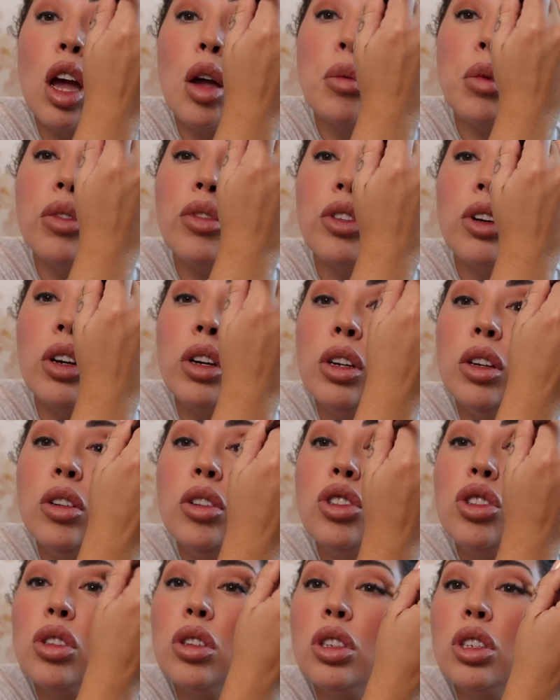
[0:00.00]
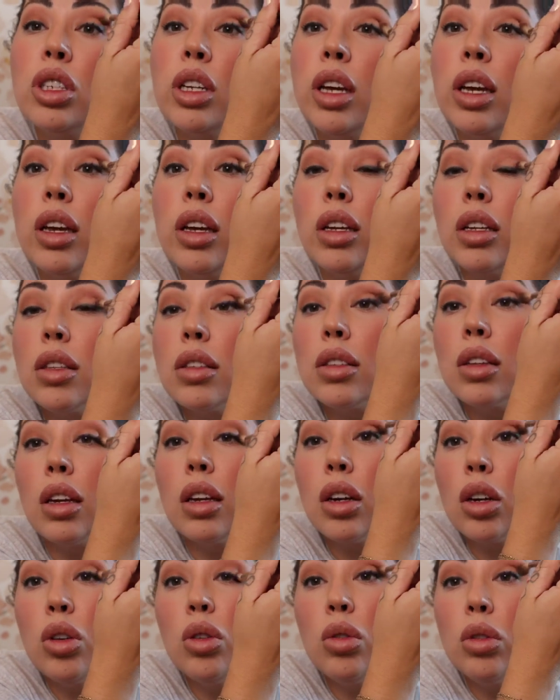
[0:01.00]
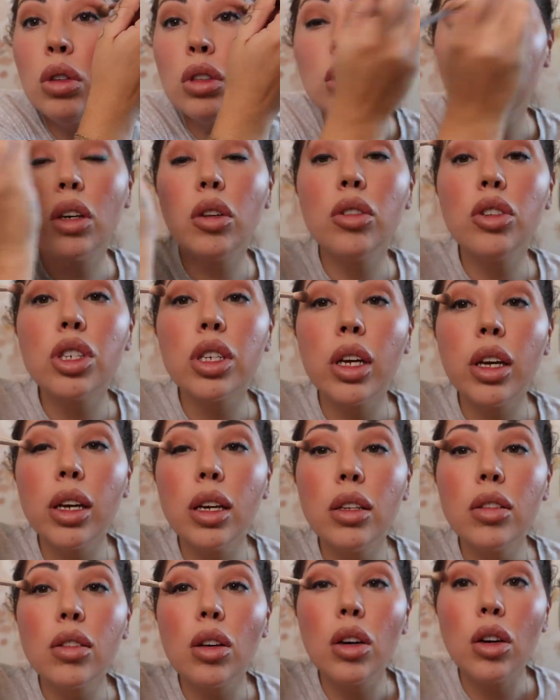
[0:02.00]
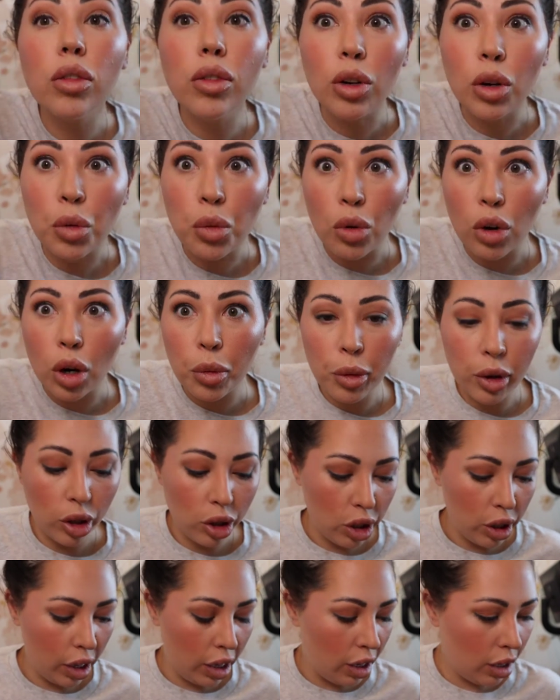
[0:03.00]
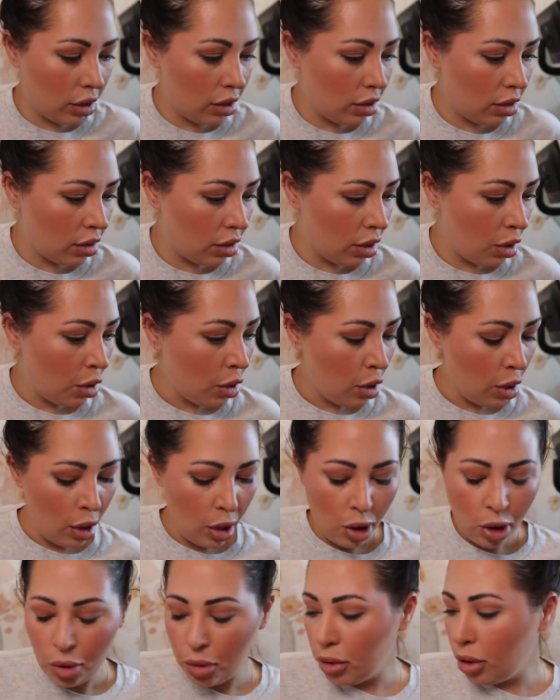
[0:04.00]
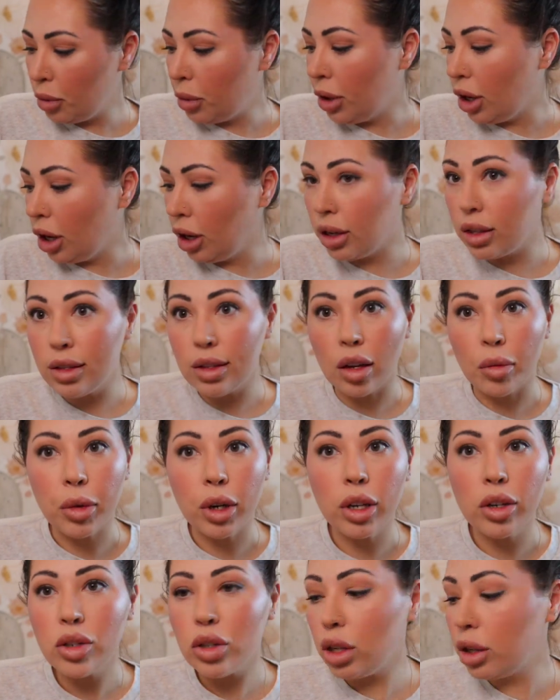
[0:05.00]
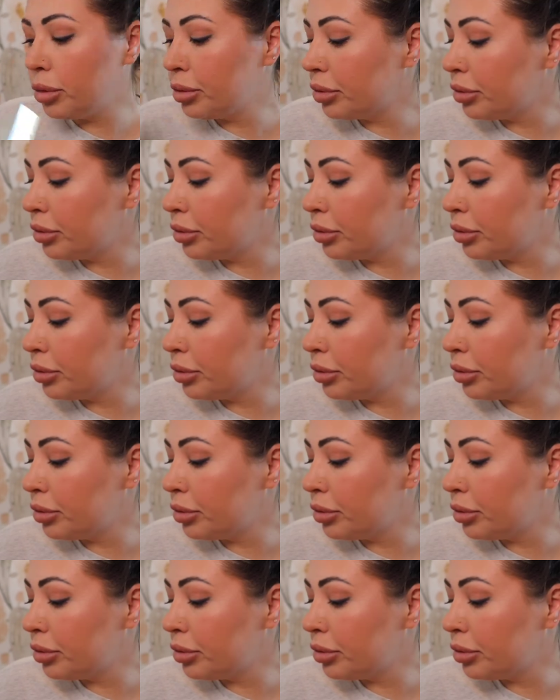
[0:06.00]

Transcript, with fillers: Prefer neutral shades and cool tone shades over warmer shades, but we are in summer, so.